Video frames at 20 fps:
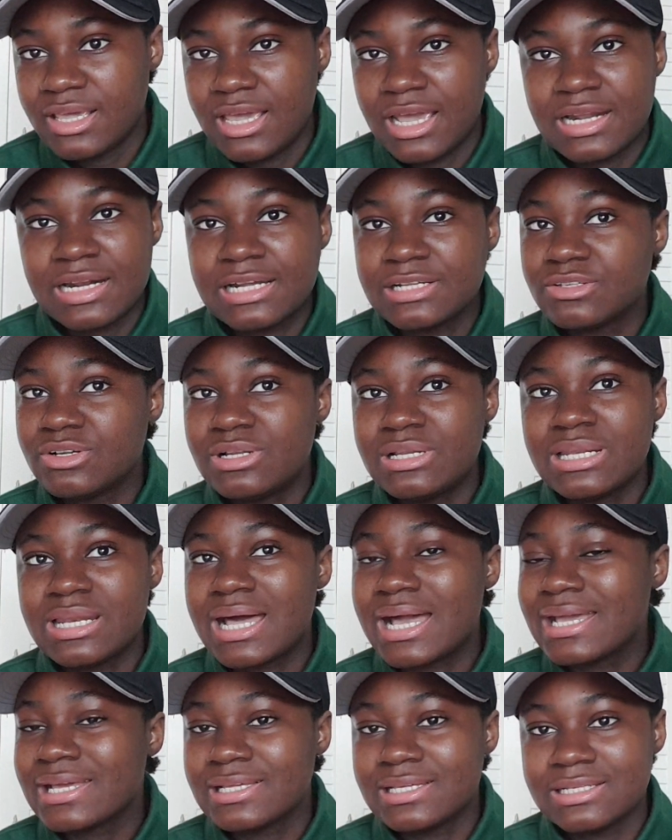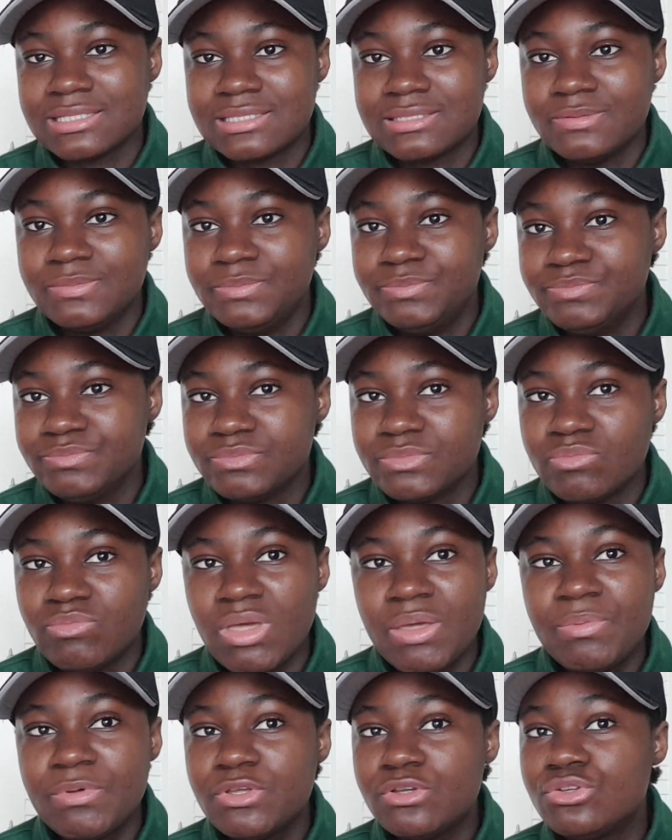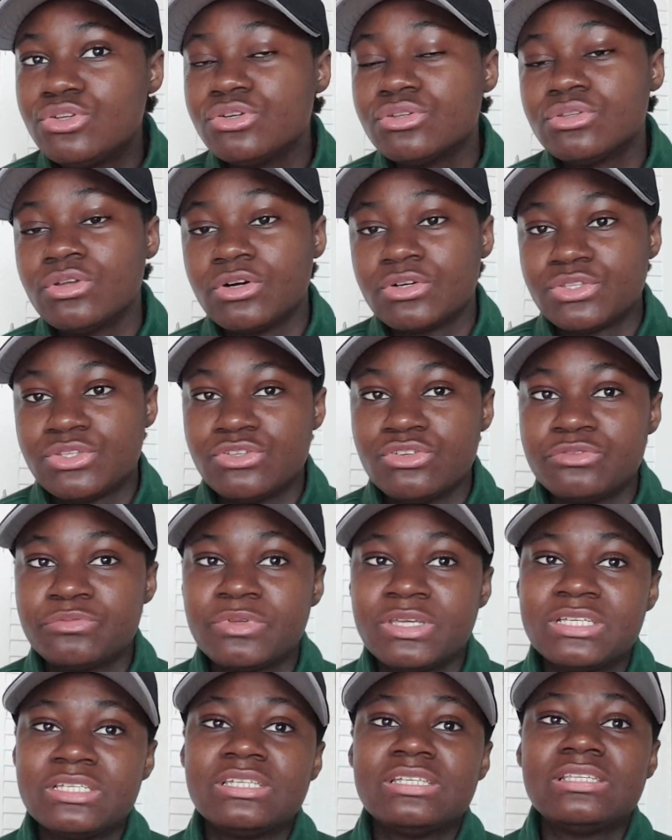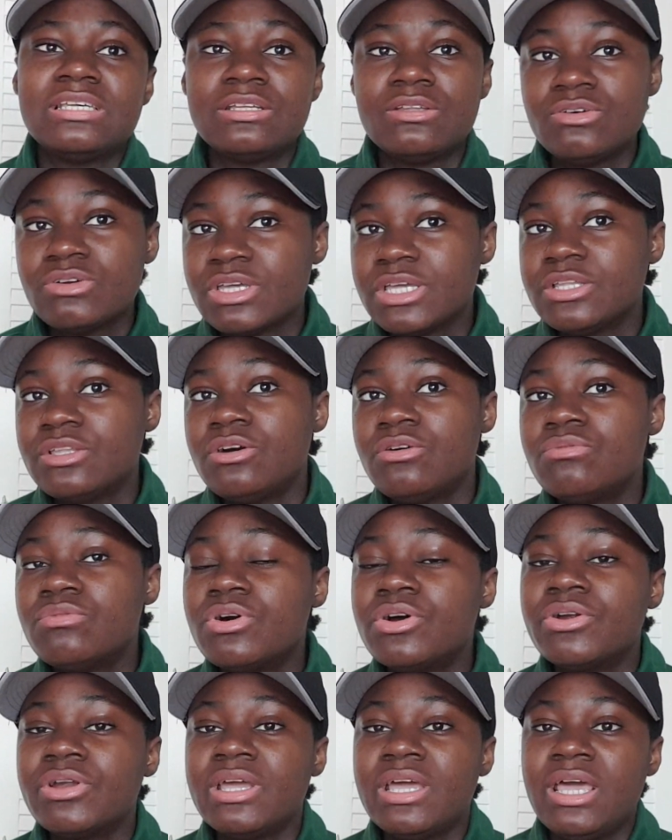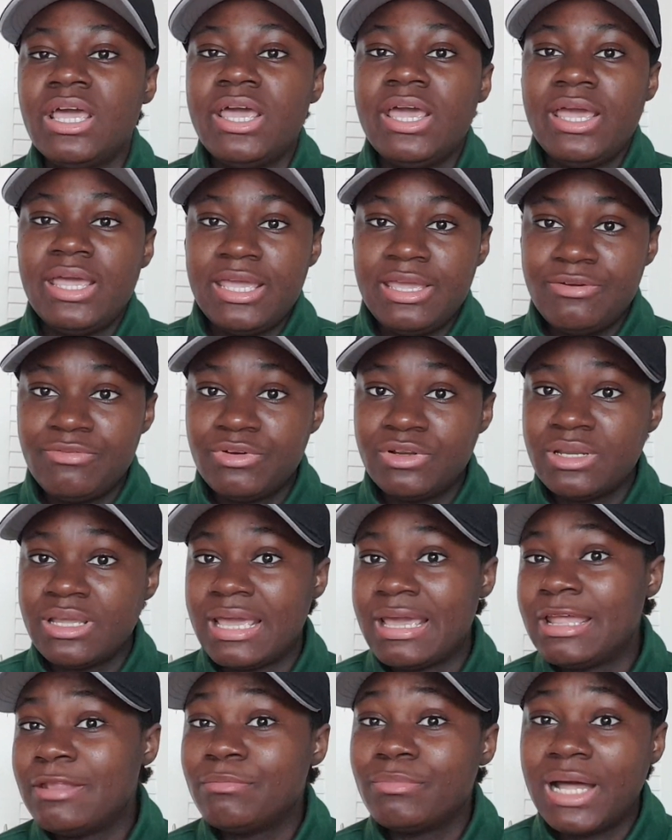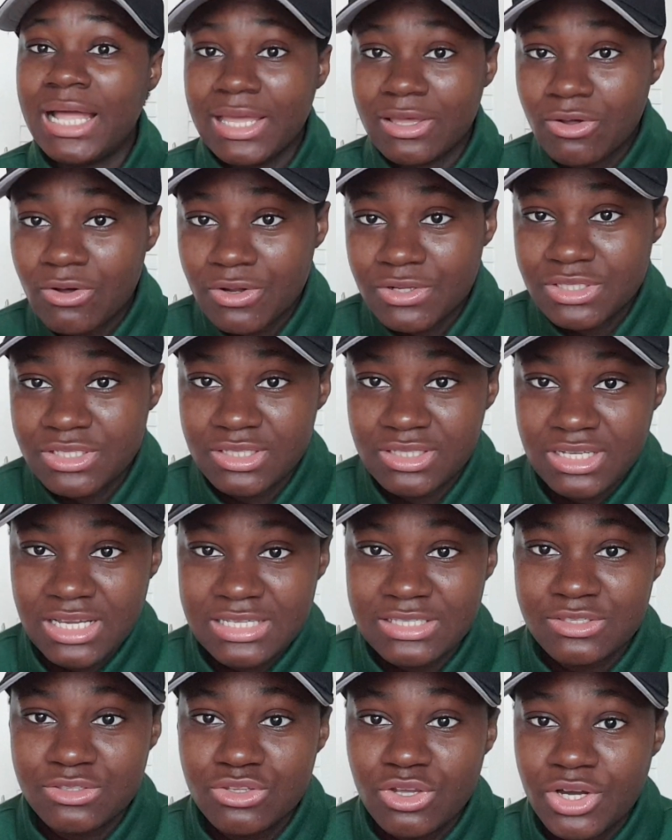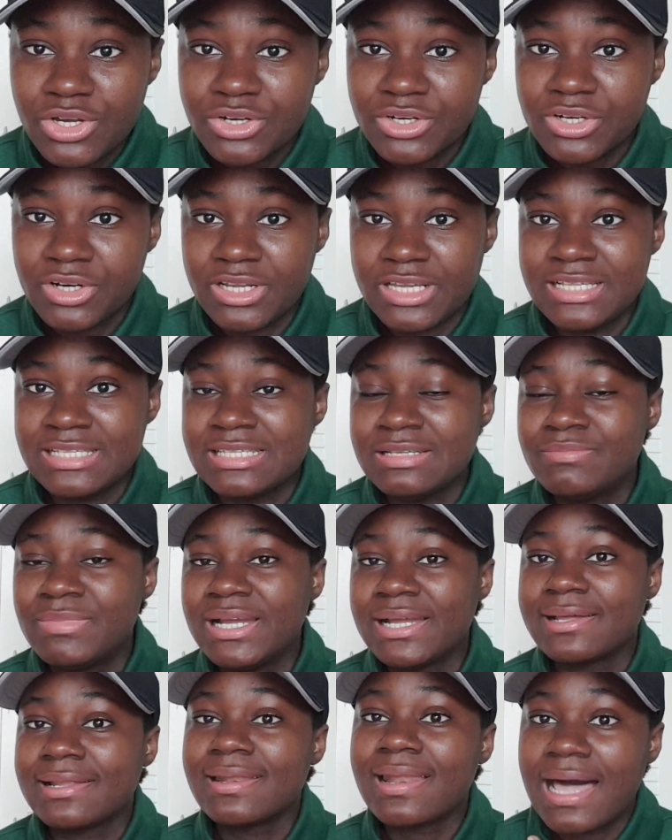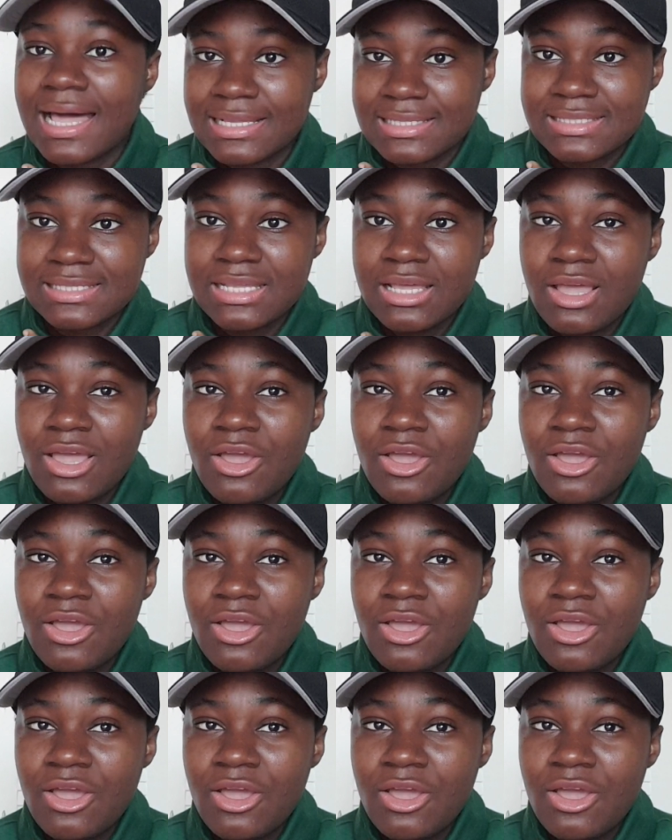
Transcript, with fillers: and i don't like it maybe you should talk to him and she said okay don't worry even and my co-teacher's daughter is in my class